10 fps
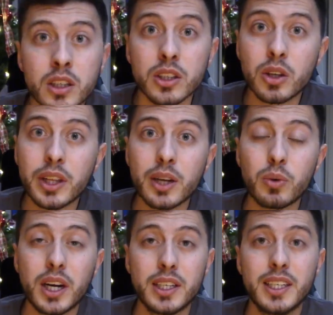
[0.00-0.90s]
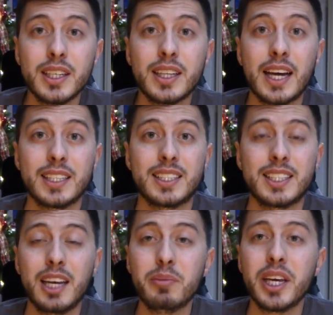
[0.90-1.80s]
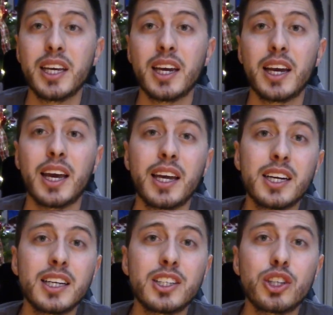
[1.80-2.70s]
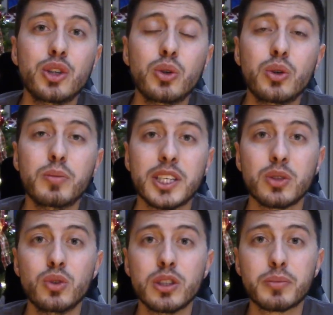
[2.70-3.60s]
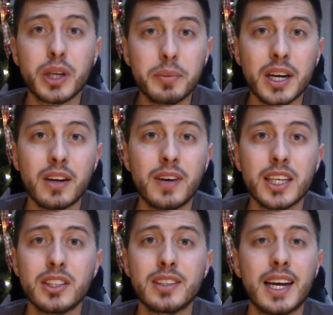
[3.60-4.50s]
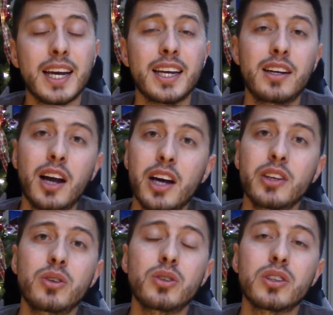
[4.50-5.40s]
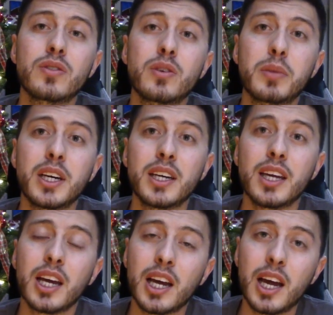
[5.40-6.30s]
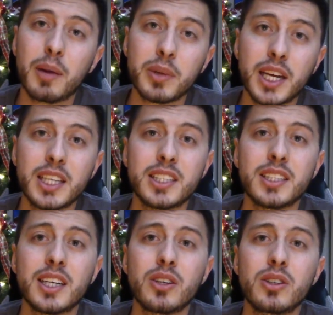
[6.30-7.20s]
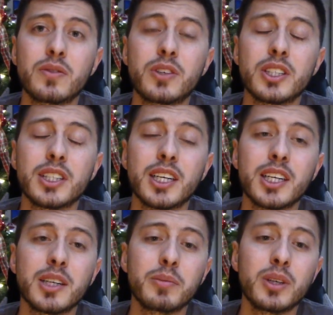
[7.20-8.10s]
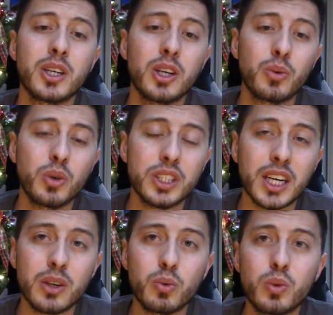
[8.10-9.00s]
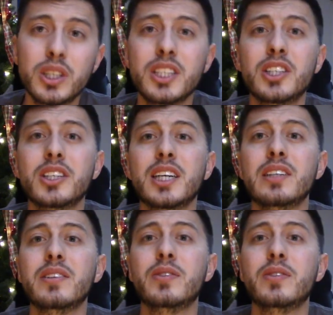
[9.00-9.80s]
So then what I did that same day, I headed to my school's pre-med advisor that I had not used for my application cycle the first time, which I really should have.